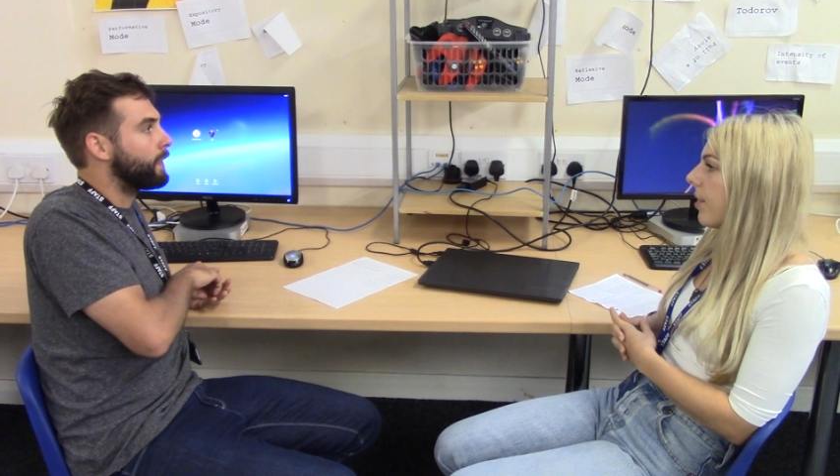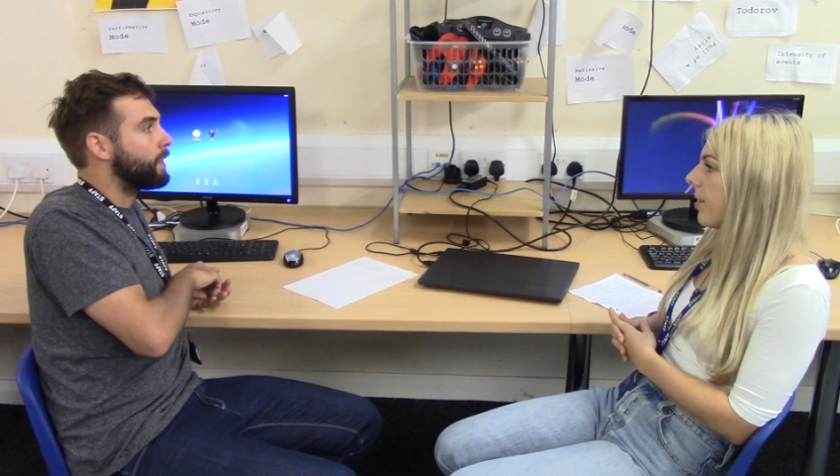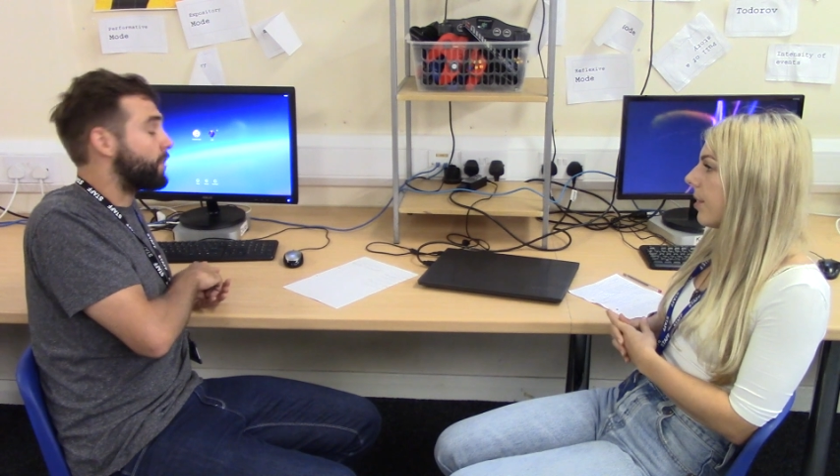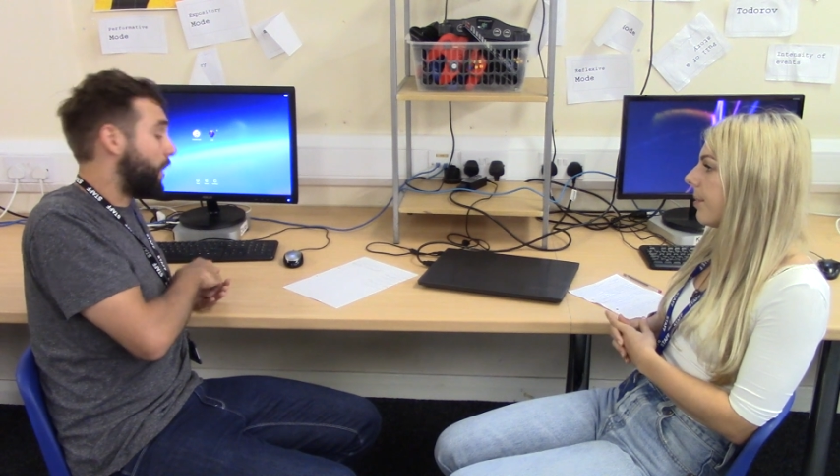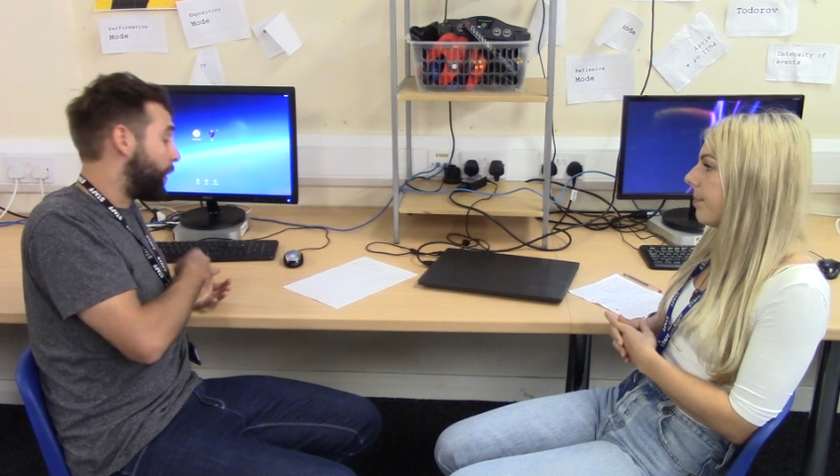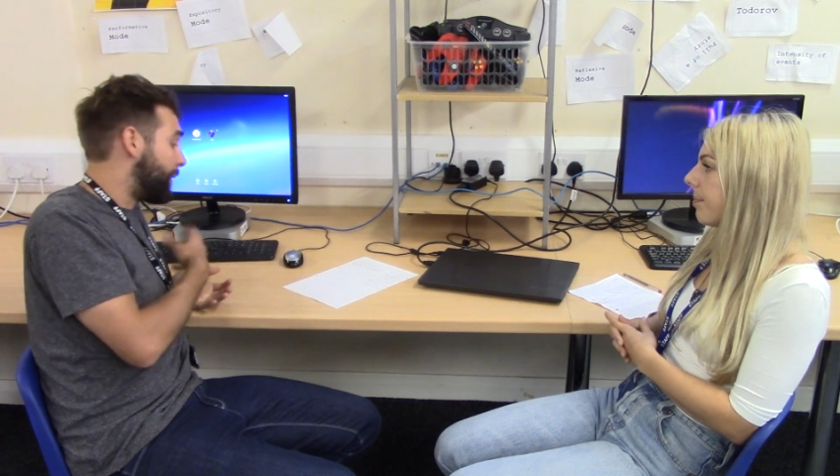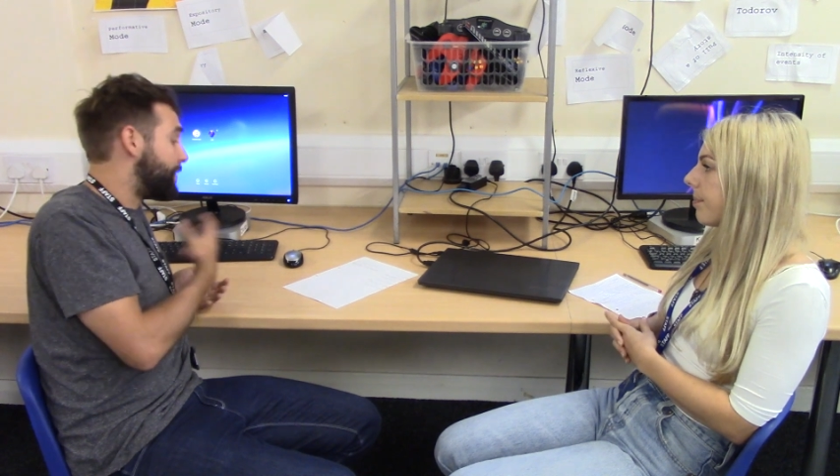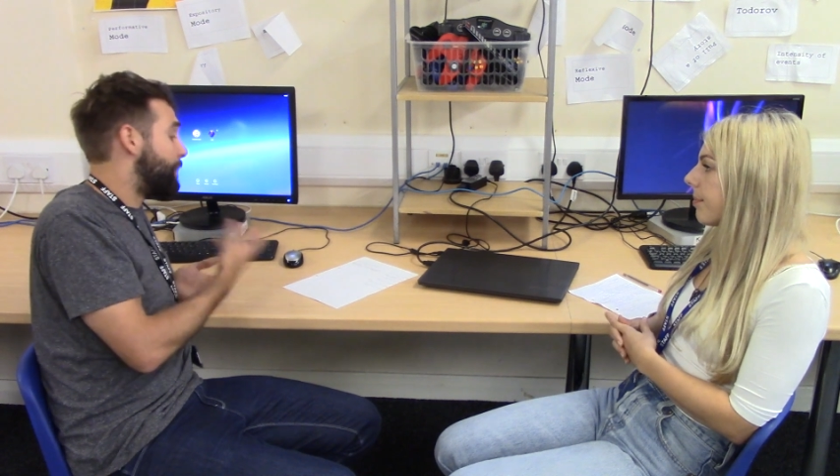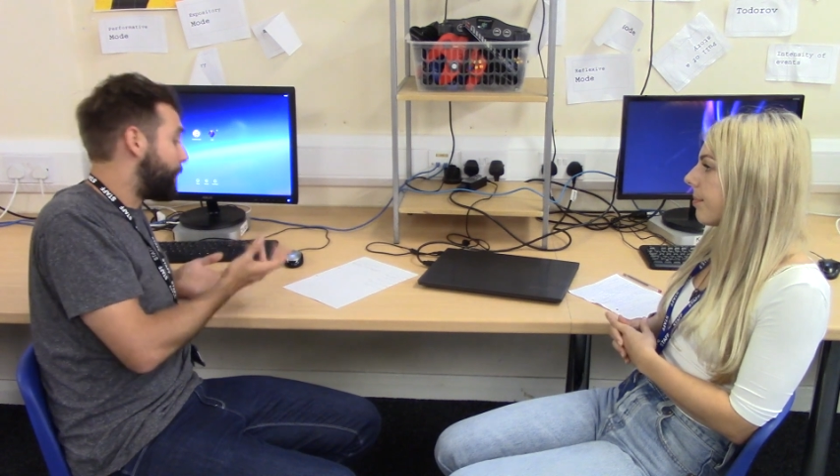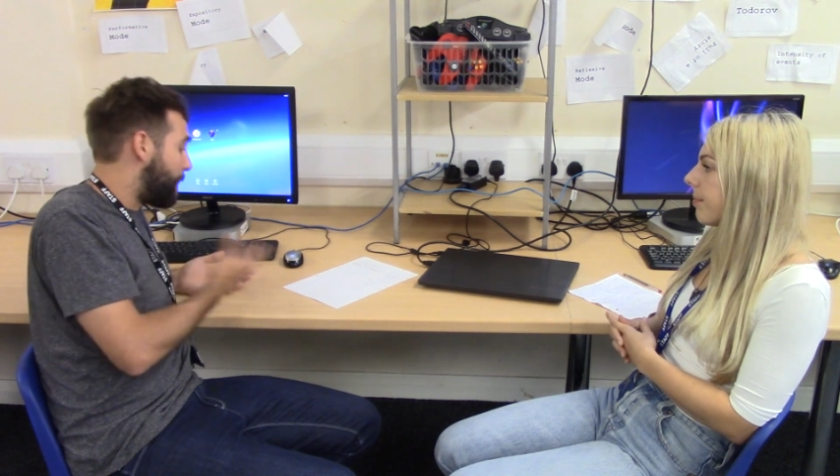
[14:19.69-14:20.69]
So it
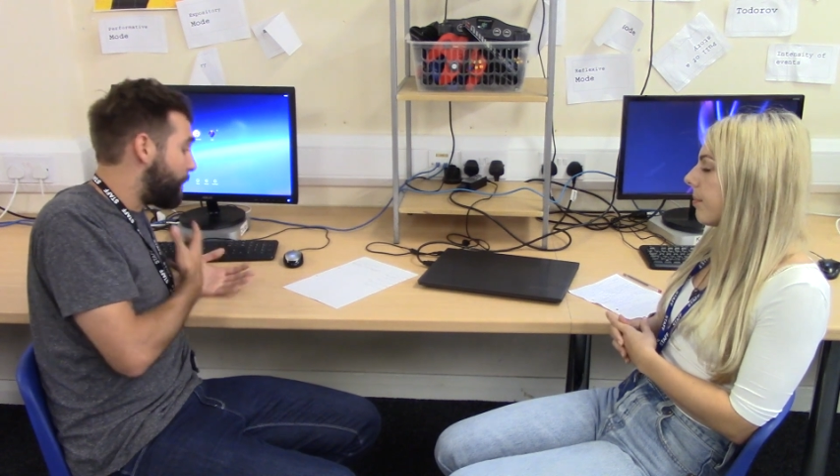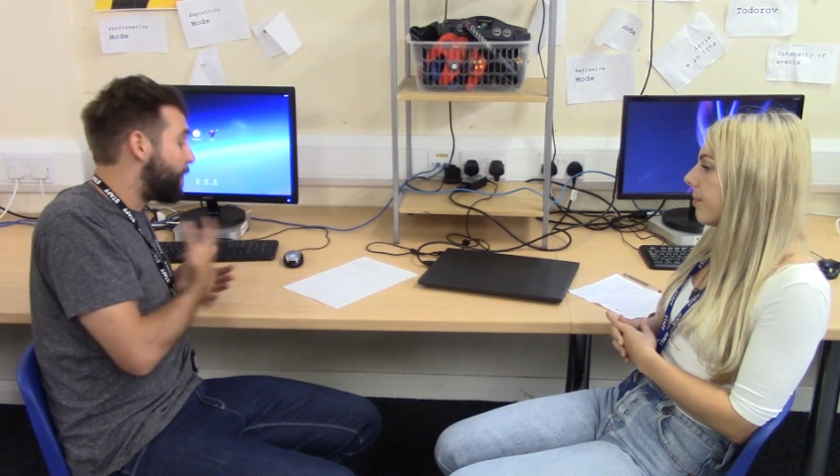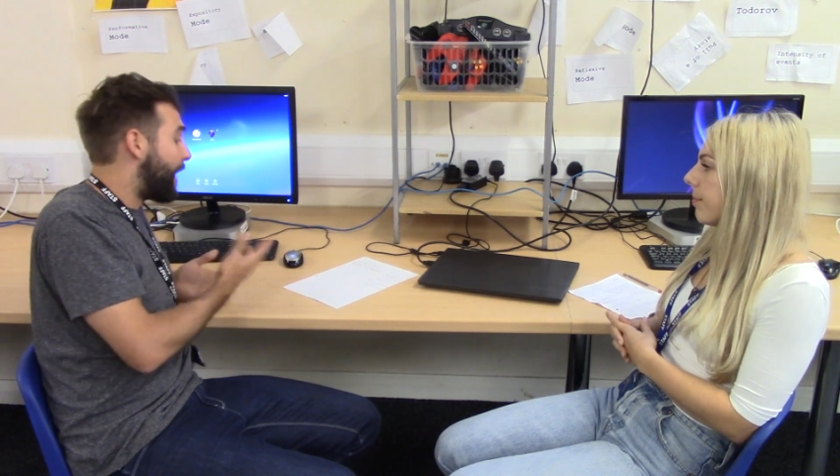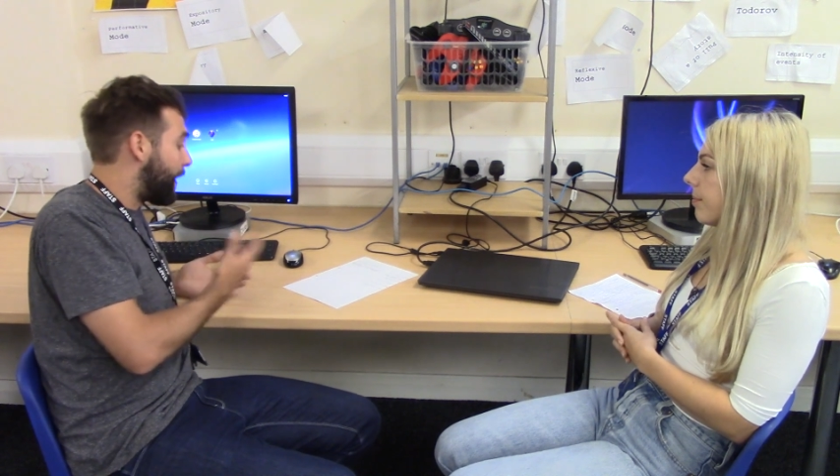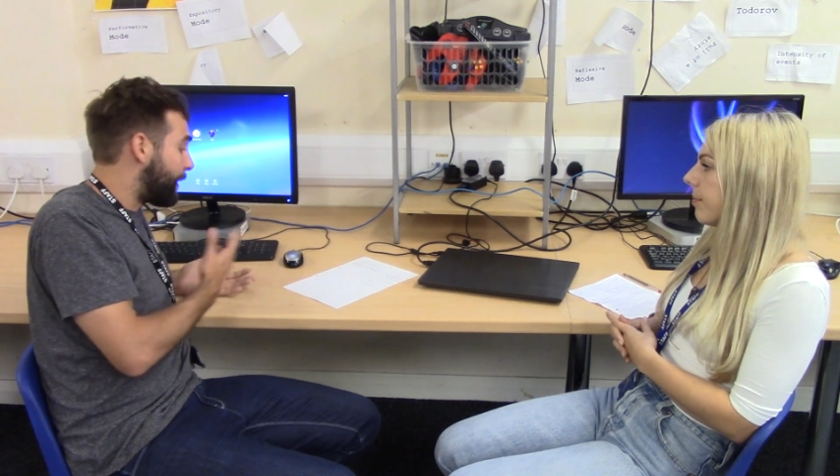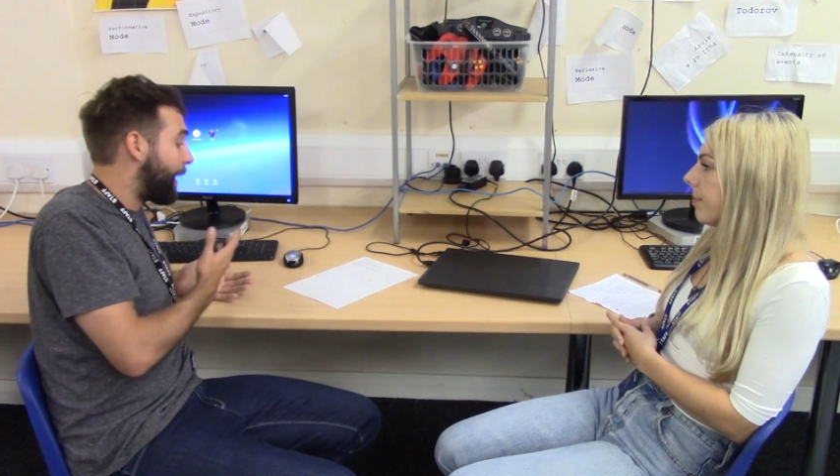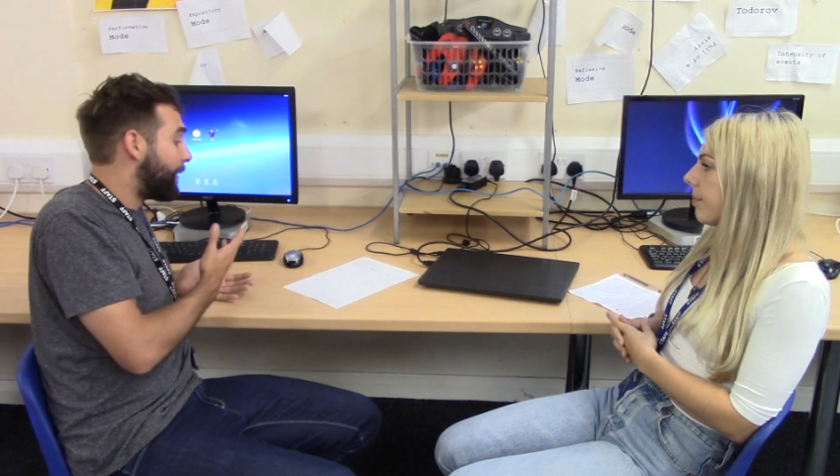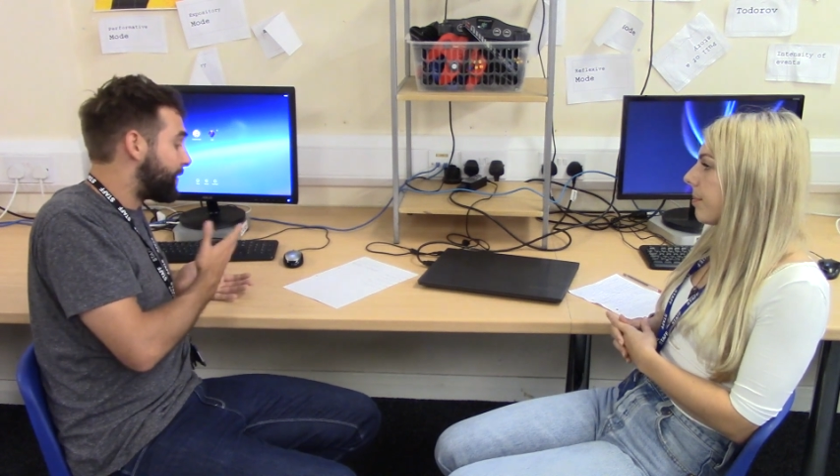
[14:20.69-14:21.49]
was round about